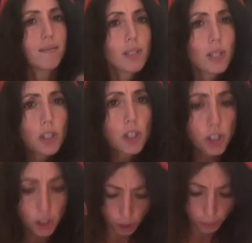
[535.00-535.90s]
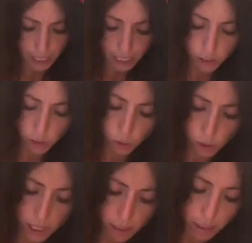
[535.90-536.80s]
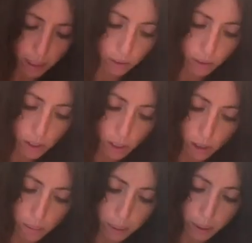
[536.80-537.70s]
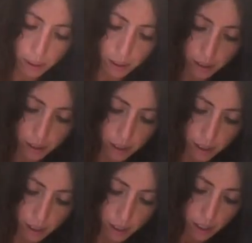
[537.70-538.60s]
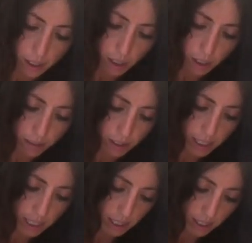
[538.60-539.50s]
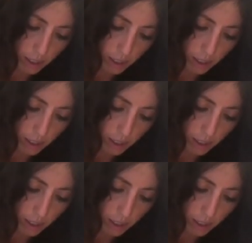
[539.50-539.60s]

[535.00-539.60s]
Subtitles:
So you just go ahead and draw something on the top of it.